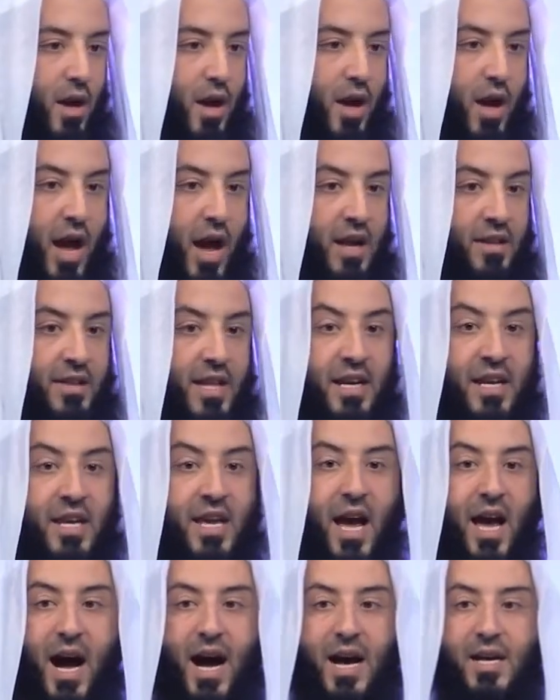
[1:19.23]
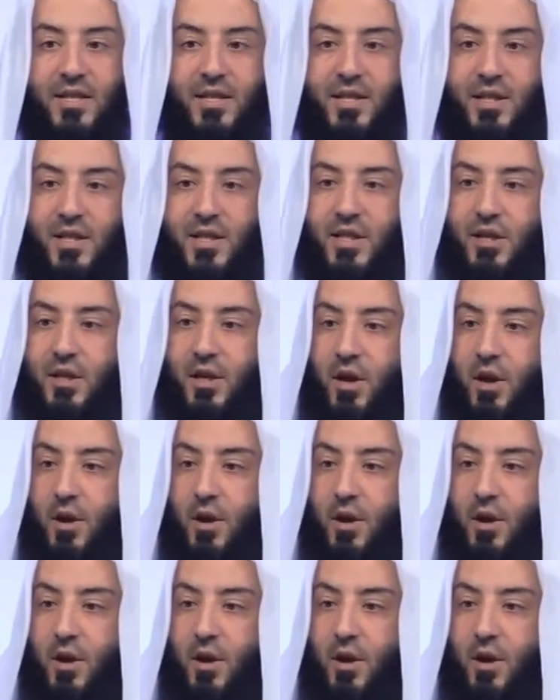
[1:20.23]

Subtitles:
And then he asks,